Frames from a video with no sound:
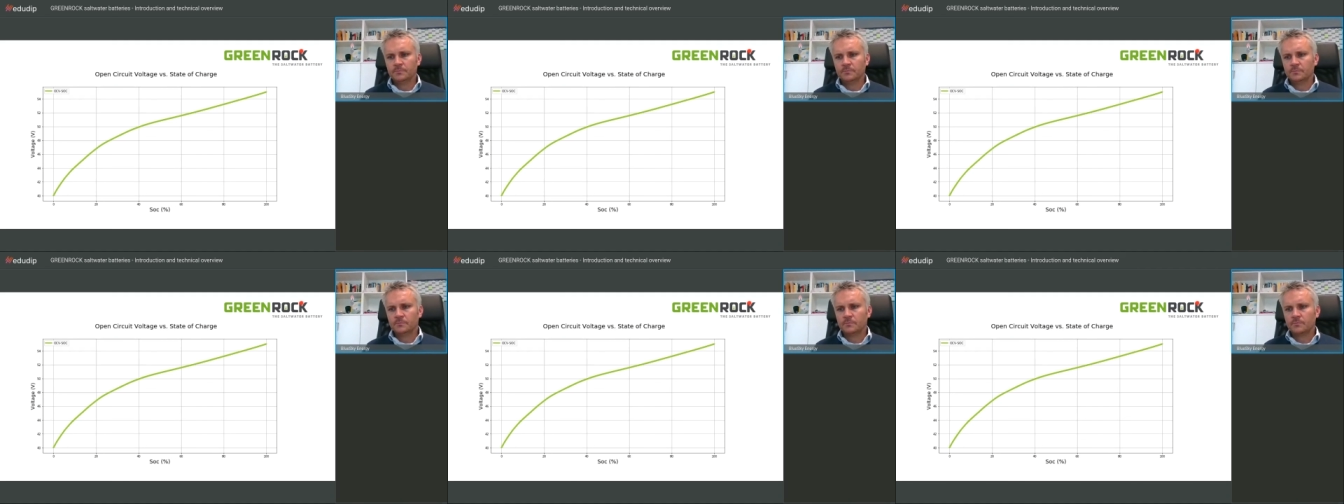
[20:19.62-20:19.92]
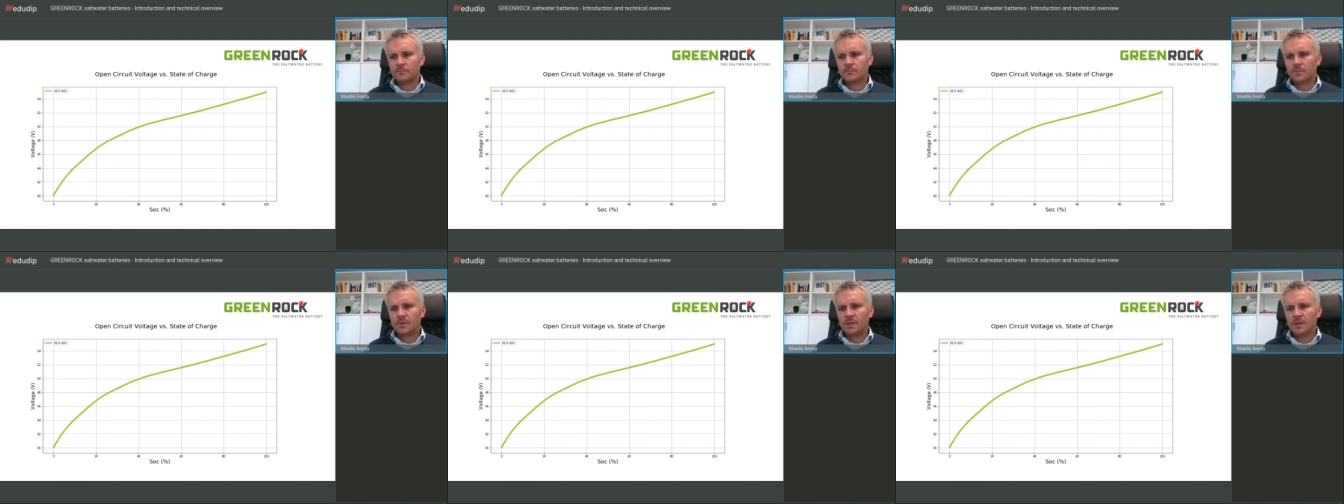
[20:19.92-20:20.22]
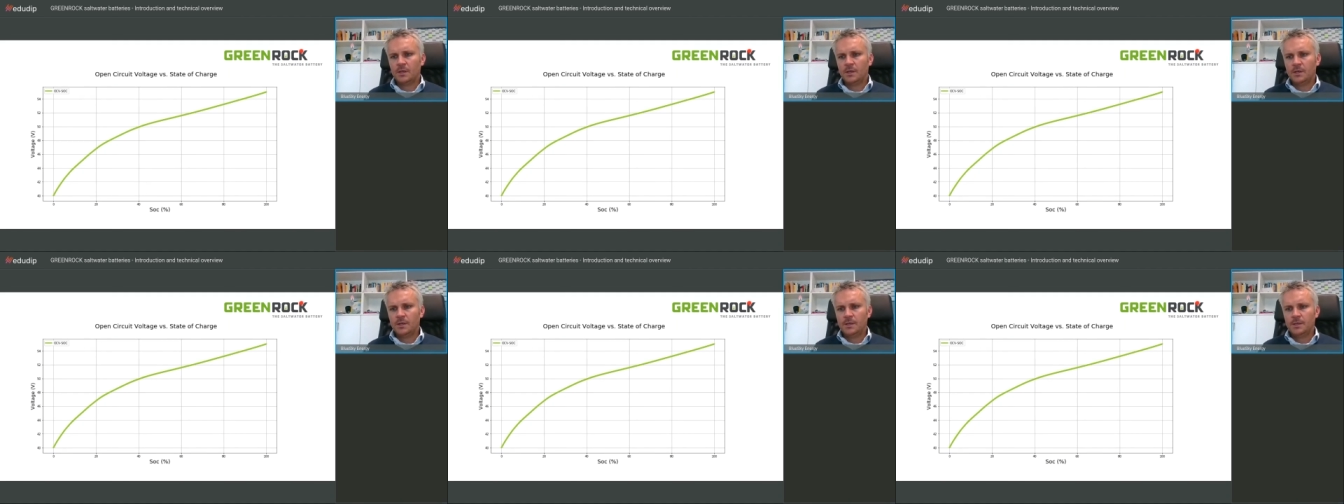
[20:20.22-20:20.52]
the
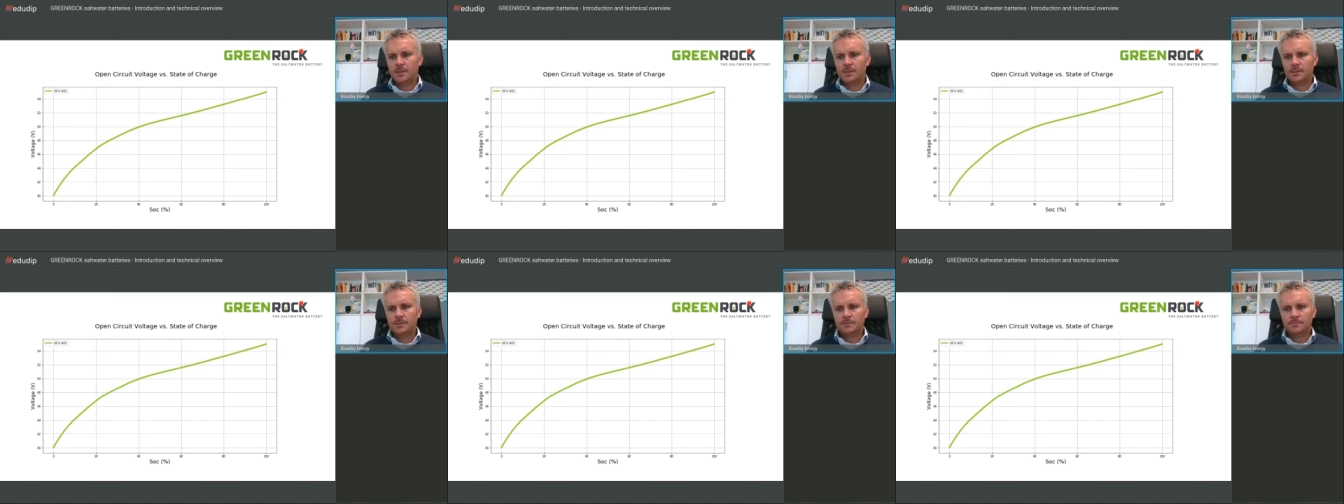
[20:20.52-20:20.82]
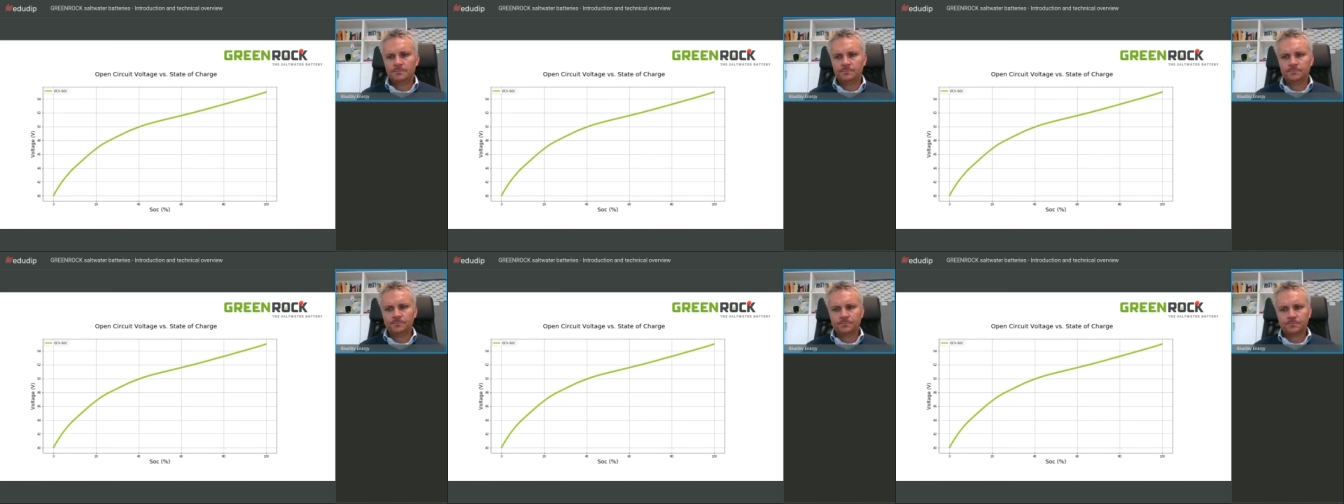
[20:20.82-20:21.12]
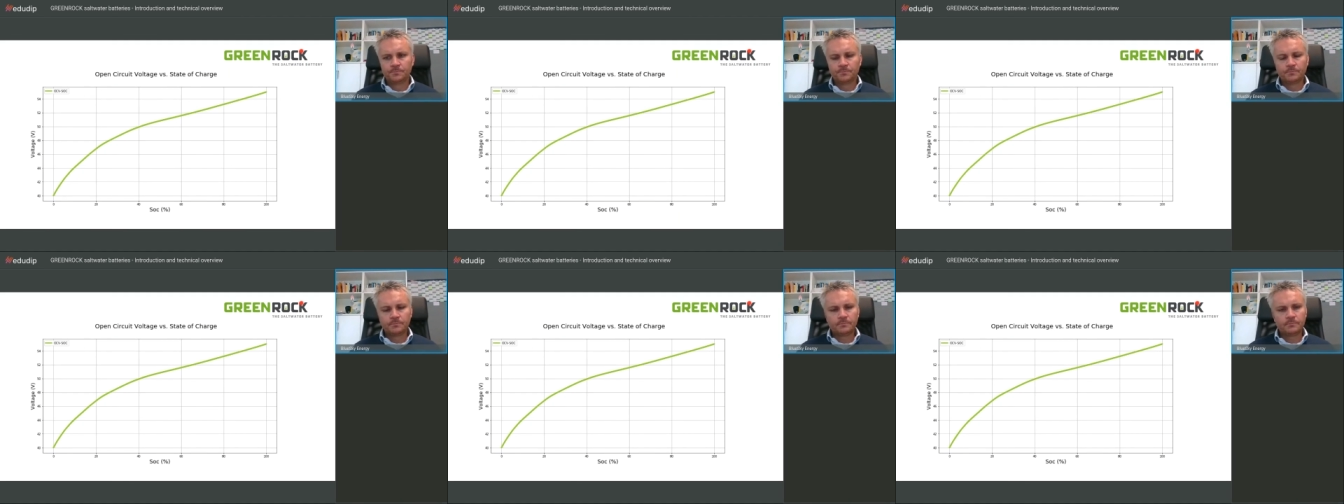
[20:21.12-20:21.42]
situation,
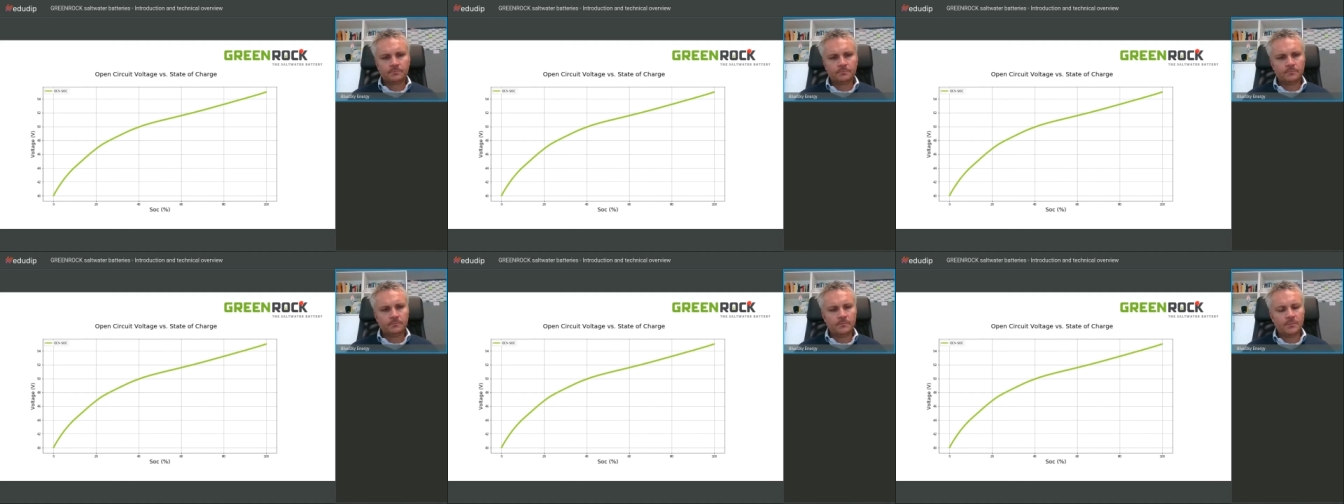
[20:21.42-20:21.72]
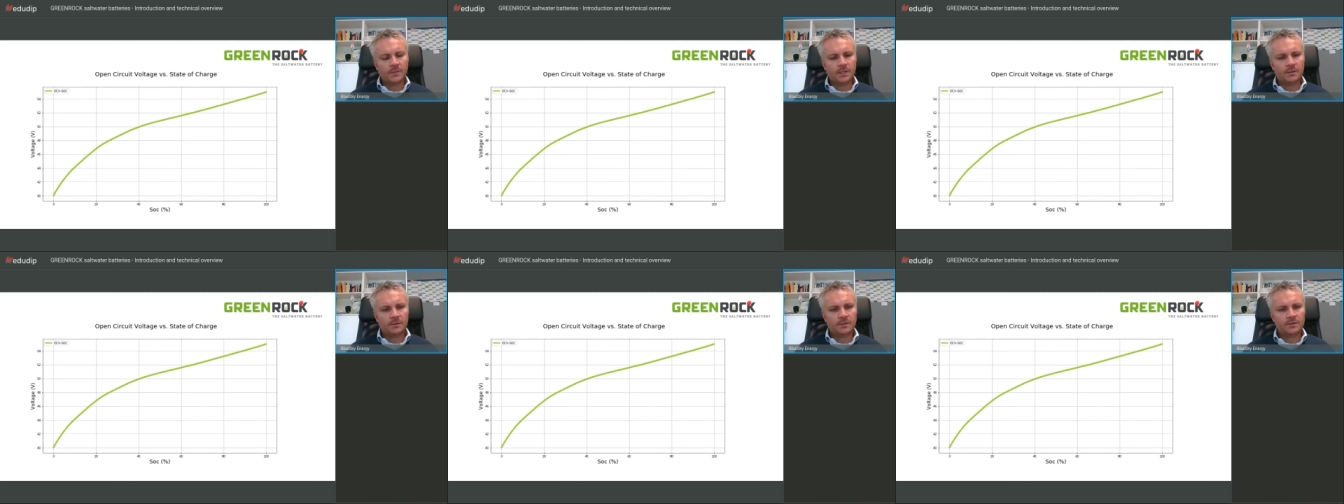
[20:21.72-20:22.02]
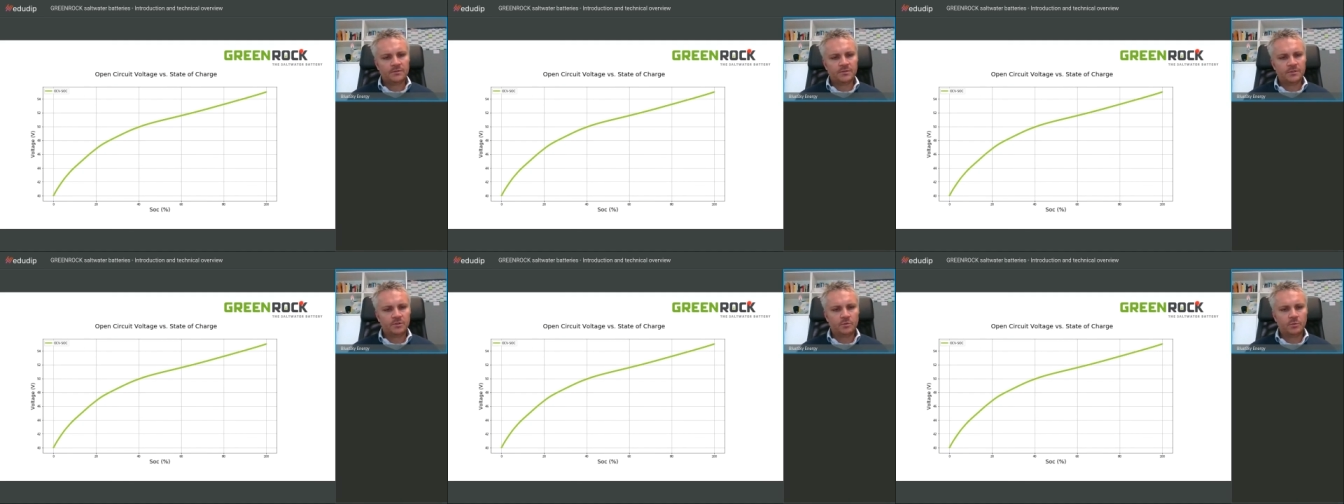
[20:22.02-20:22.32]
and we had a couple of
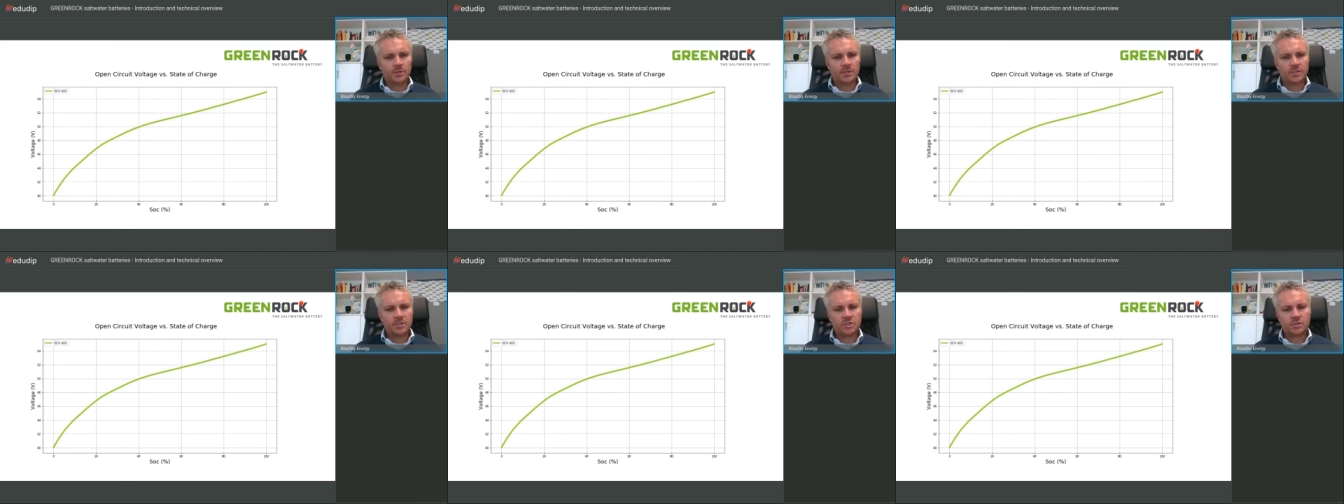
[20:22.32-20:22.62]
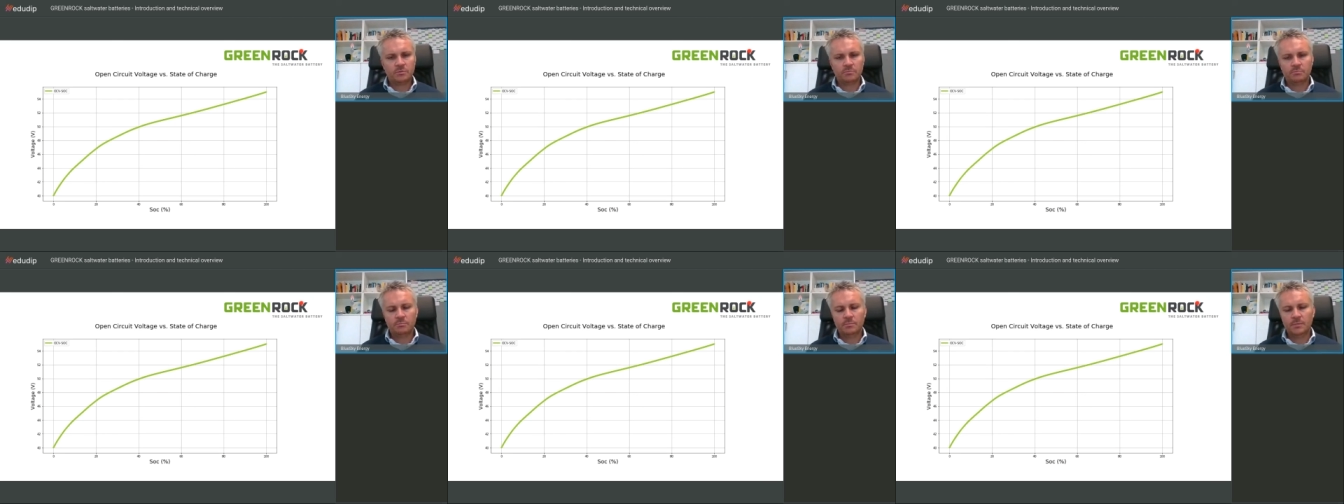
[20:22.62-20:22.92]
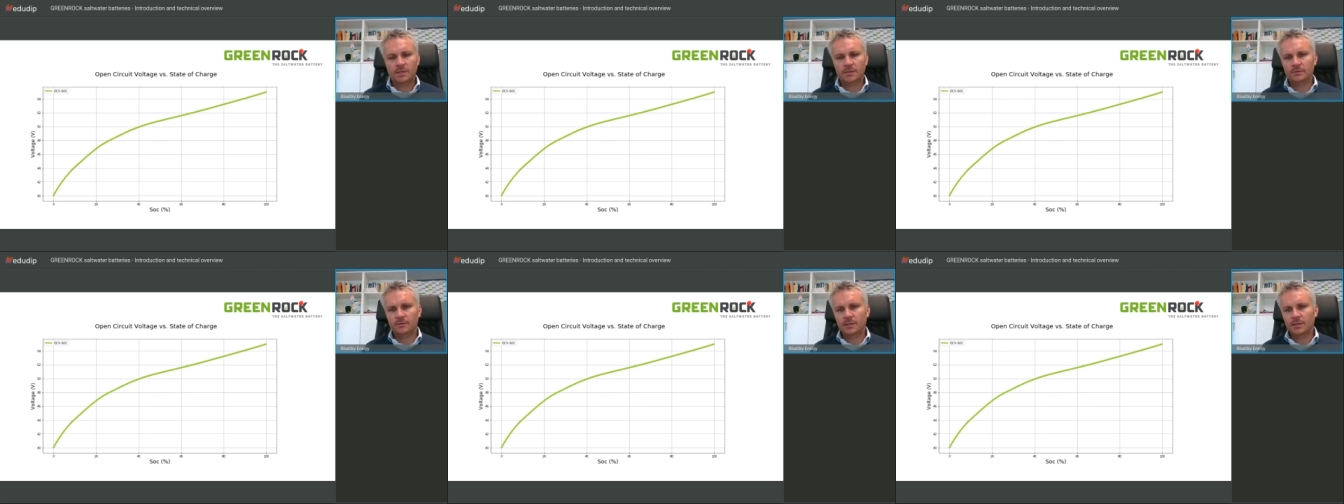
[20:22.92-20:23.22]
discussions on that
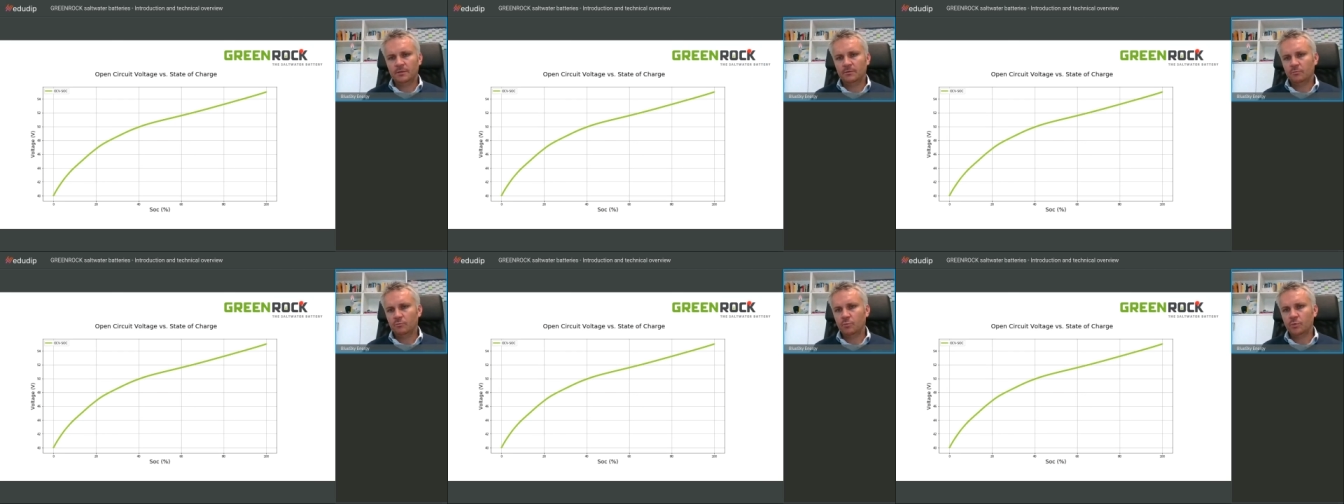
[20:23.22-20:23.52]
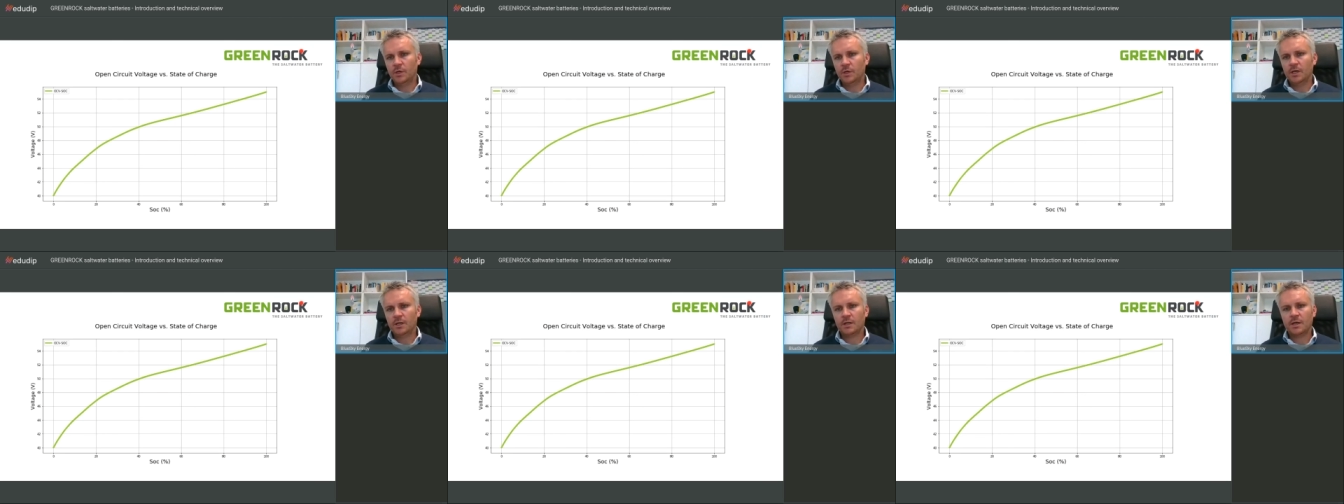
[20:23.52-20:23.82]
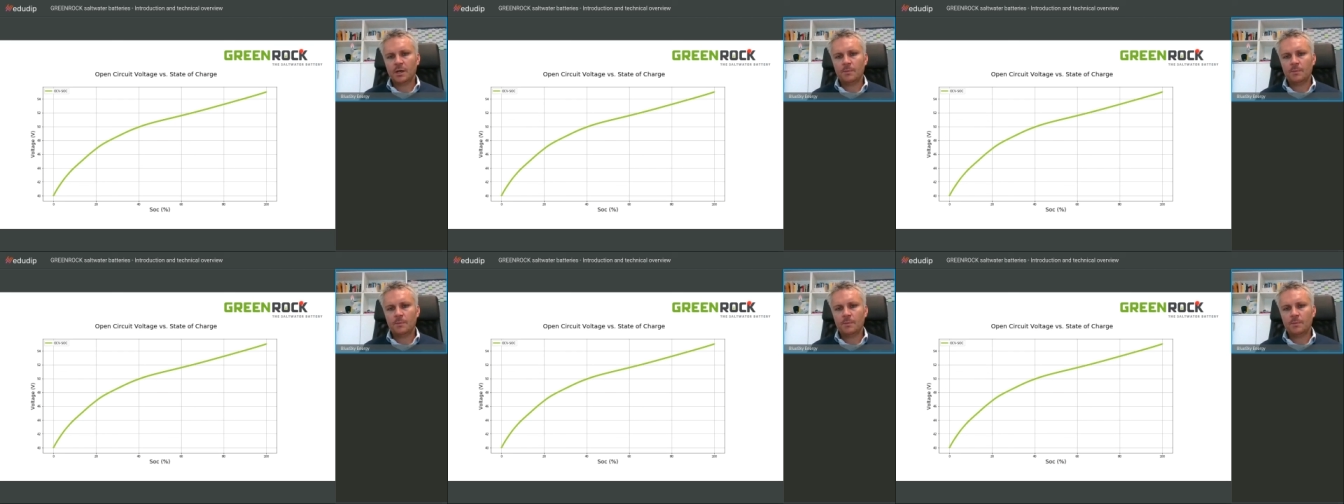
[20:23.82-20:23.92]
front already.